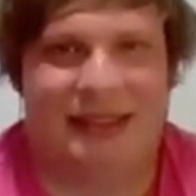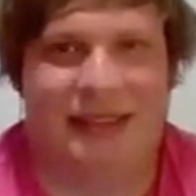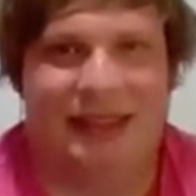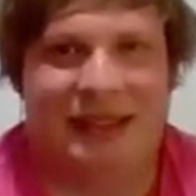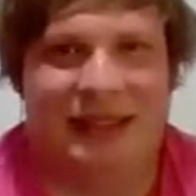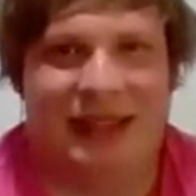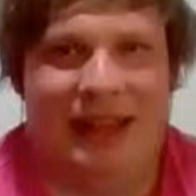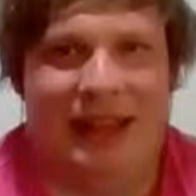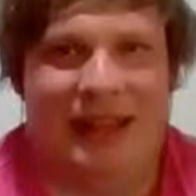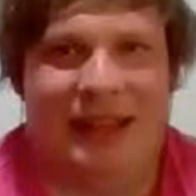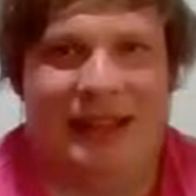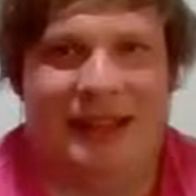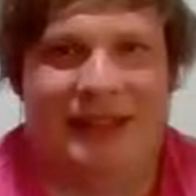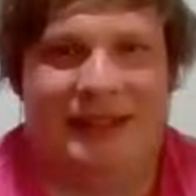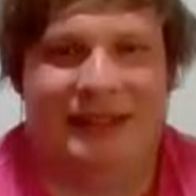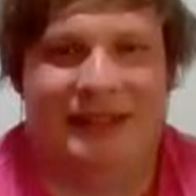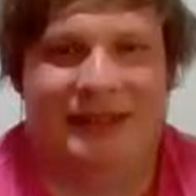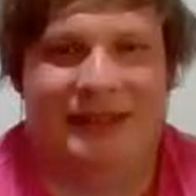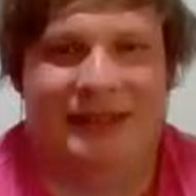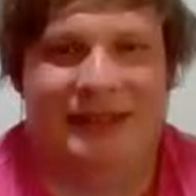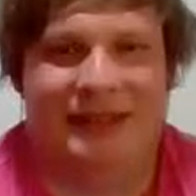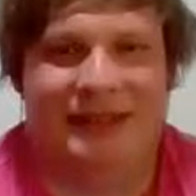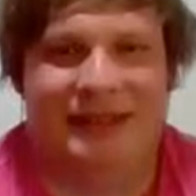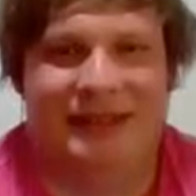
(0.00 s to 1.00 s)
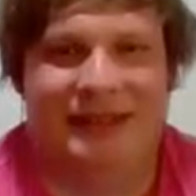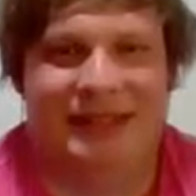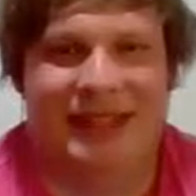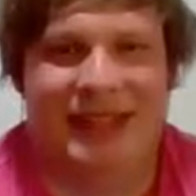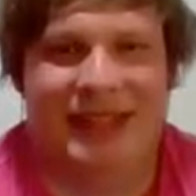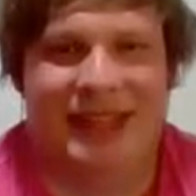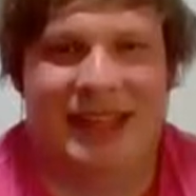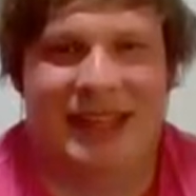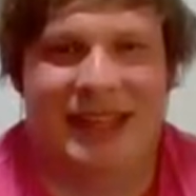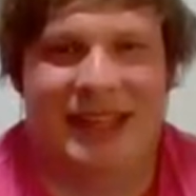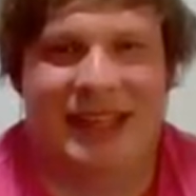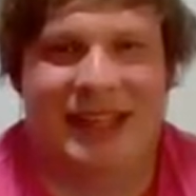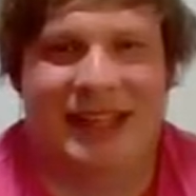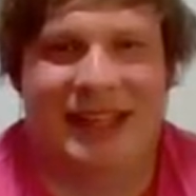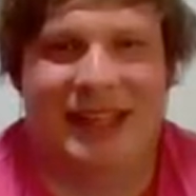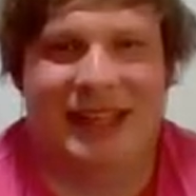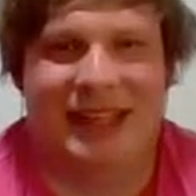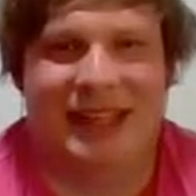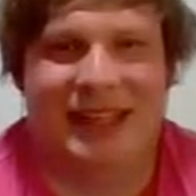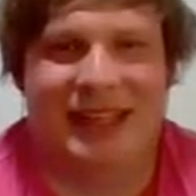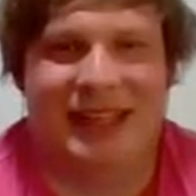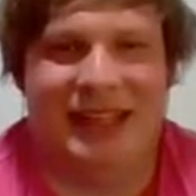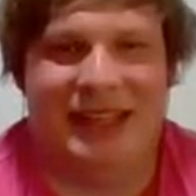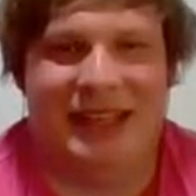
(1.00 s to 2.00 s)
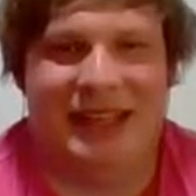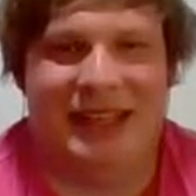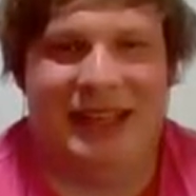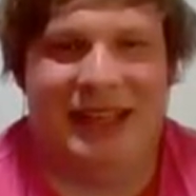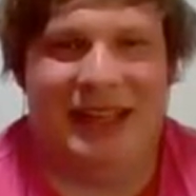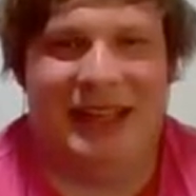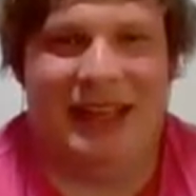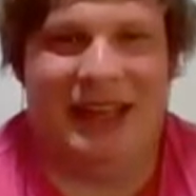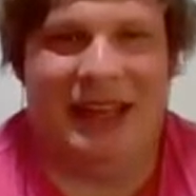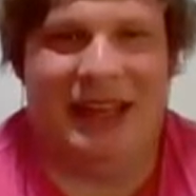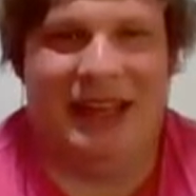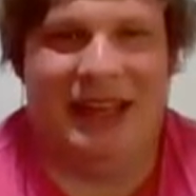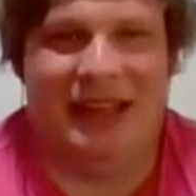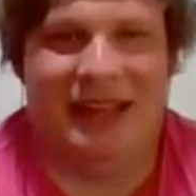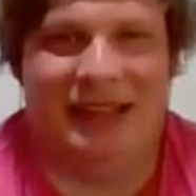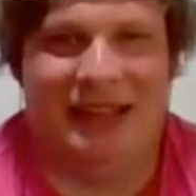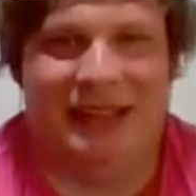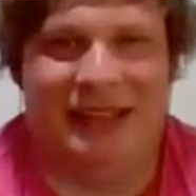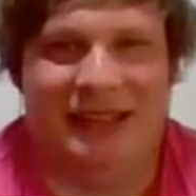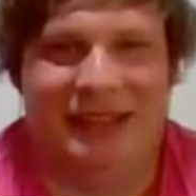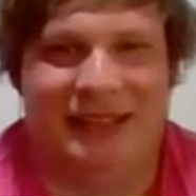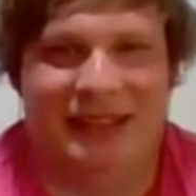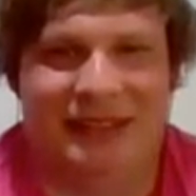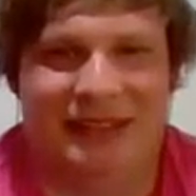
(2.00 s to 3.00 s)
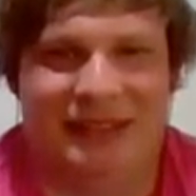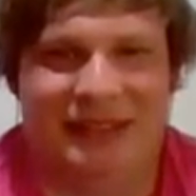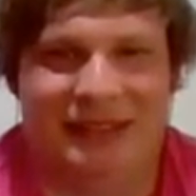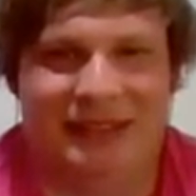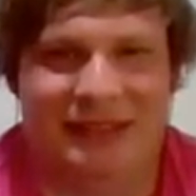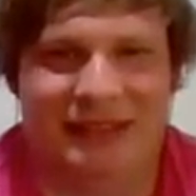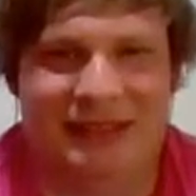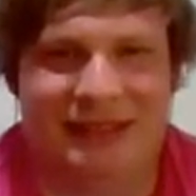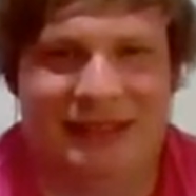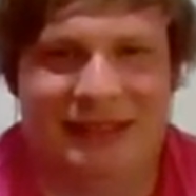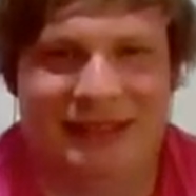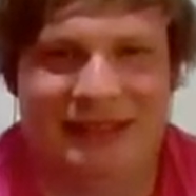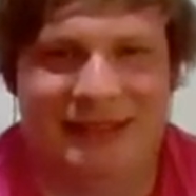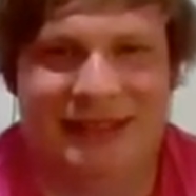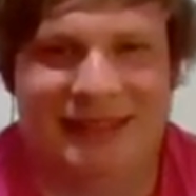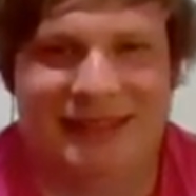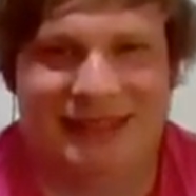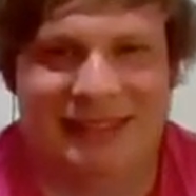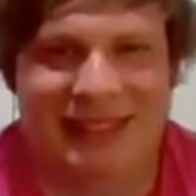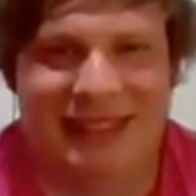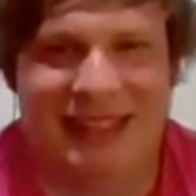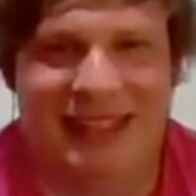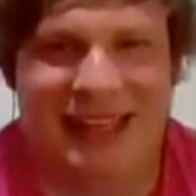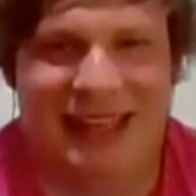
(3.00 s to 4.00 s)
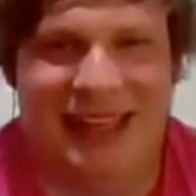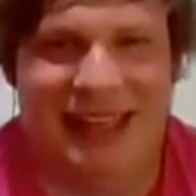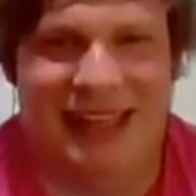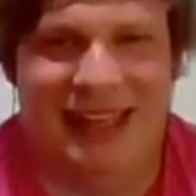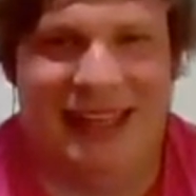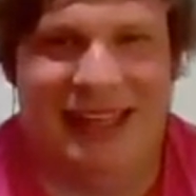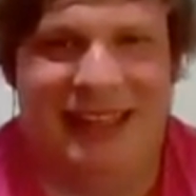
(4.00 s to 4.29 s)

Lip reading: [no speech]